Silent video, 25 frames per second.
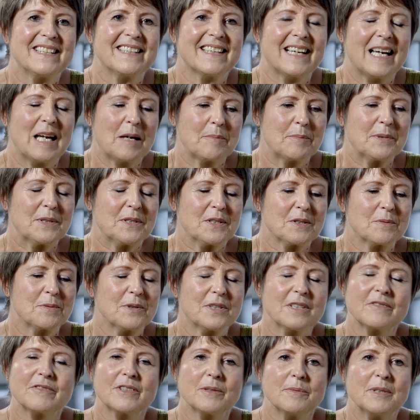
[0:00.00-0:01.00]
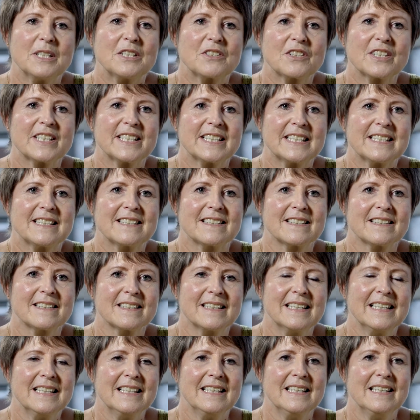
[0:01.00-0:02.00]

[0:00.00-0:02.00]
happened whenever we tried to